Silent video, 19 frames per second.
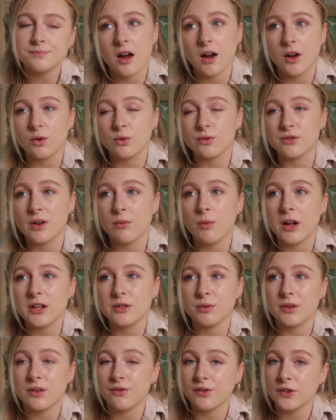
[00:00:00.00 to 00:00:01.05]
I also
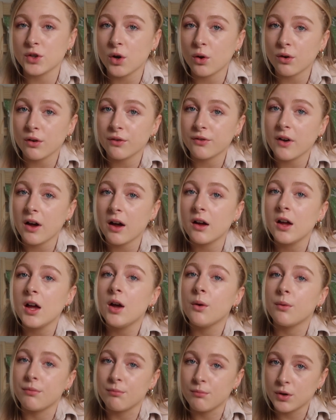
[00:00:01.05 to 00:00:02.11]
worked with a photographer,
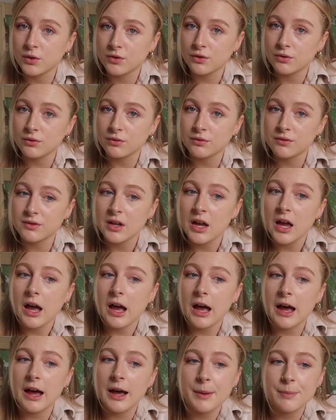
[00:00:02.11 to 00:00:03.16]
with models,
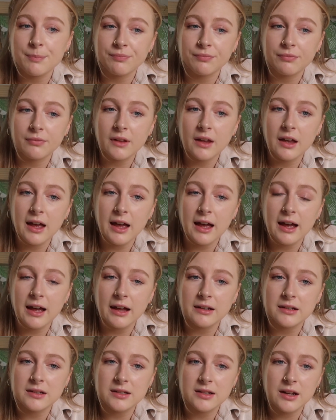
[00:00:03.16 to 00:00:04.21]
and
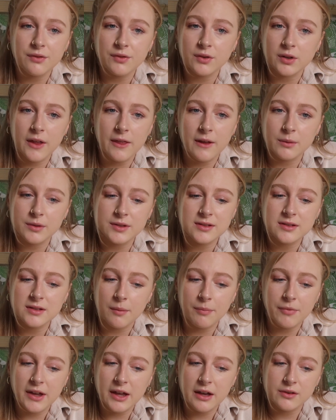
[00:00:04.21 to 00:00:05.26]
I feel like there was
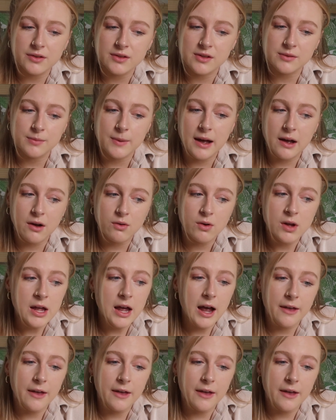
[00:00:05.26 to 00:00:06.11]
something else as well.